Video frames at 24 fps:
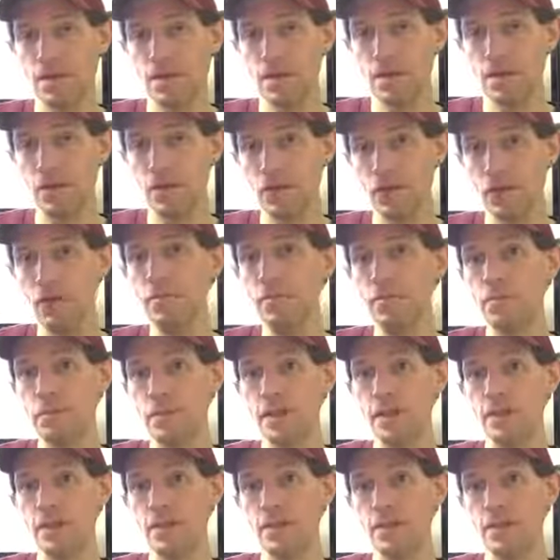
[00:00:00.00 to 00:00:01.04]
It could have
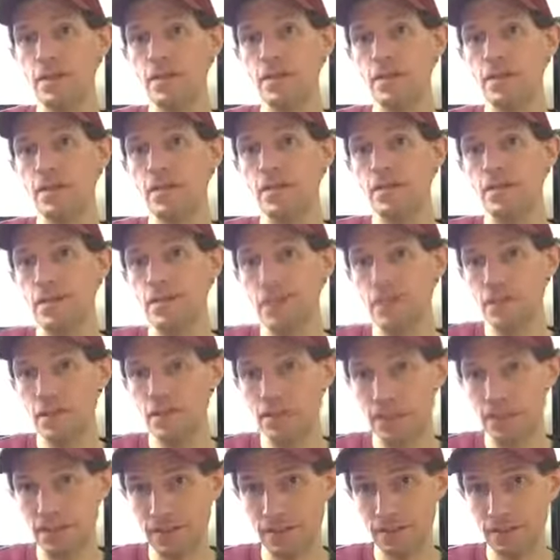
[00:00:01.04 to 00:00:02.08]
been
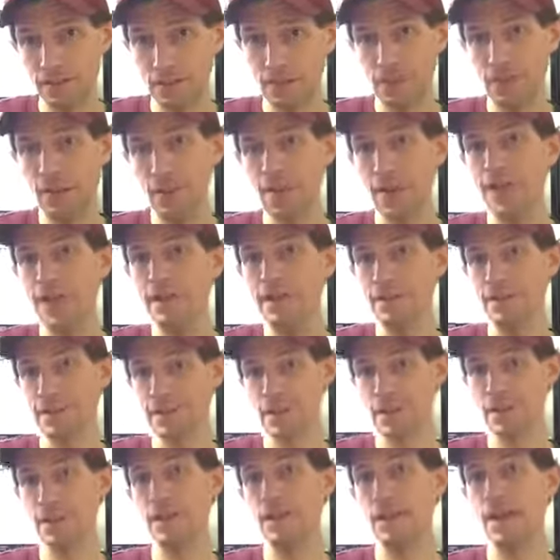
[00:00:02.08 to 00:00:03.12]
selected
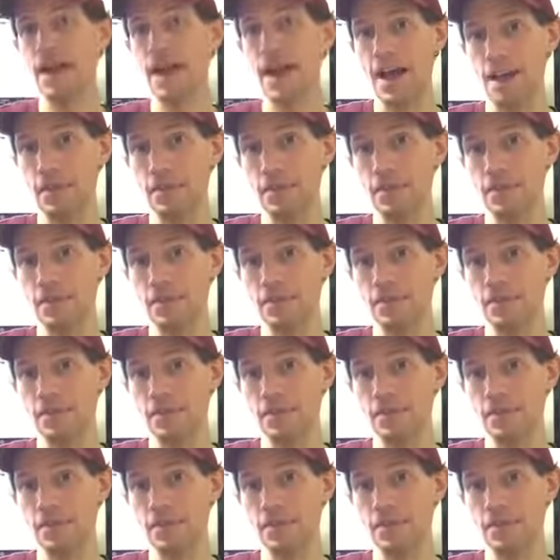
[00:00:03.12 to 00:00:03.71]
in the lab.